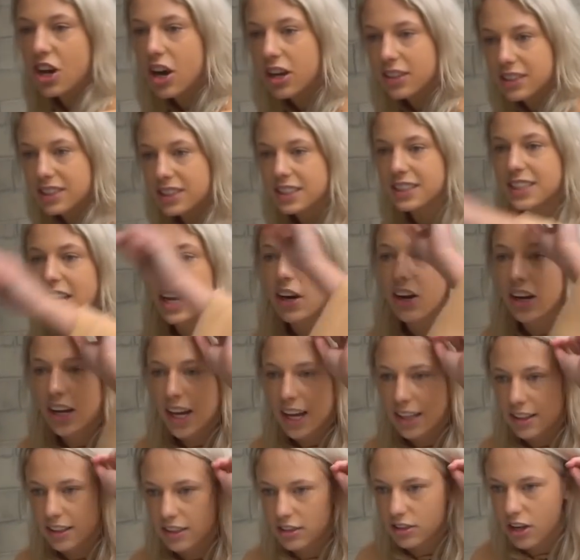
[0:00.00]
not
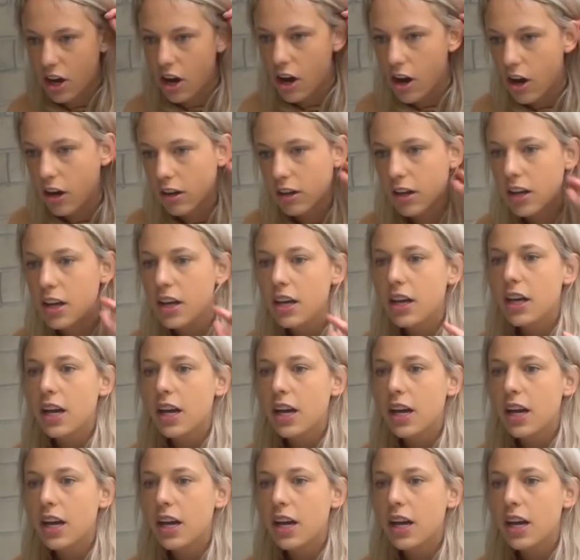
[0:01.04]
staring at the dog.